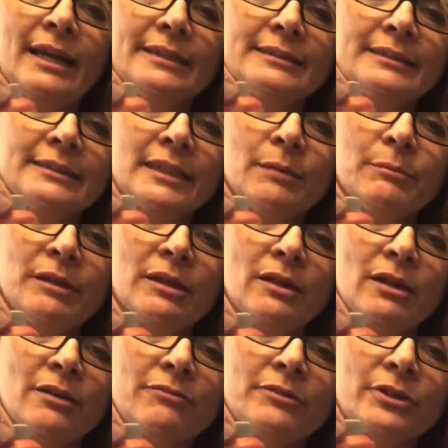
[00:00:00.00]
as it's coming
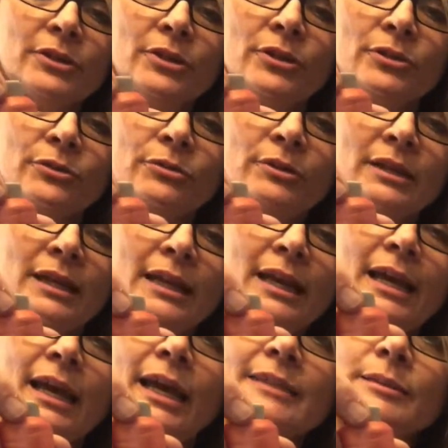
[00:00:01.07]
off the cone,
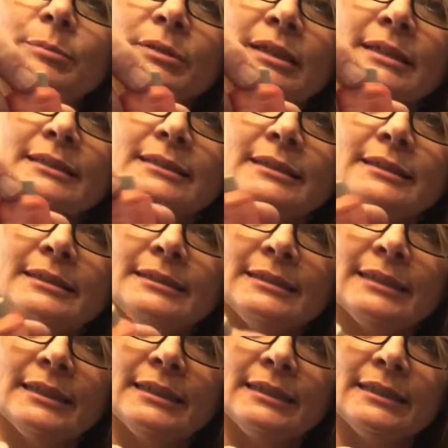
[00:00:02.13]
has a place to
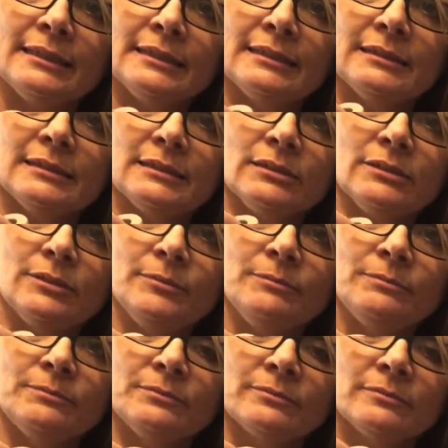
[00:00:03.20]
sit in this little,
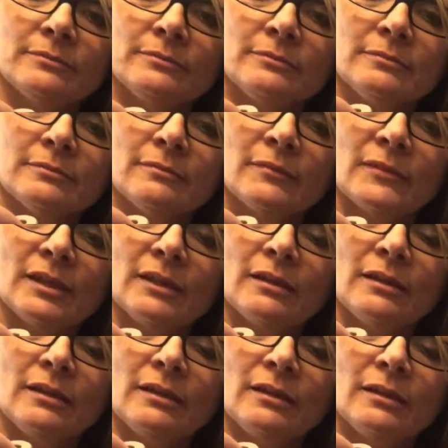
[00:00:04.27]

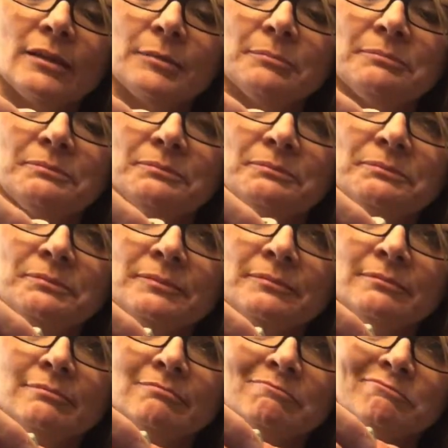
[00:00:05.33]
I
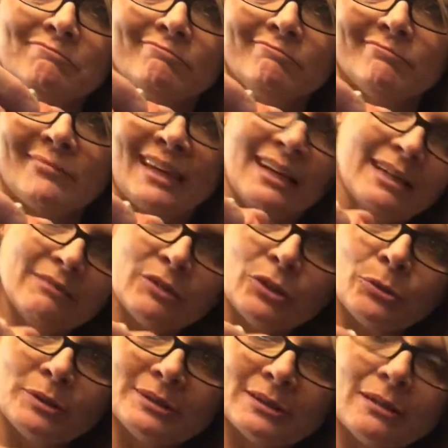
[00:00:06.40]
don't even
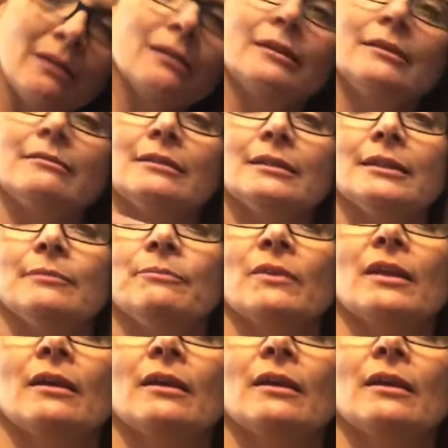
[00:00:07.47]
know what to call it really,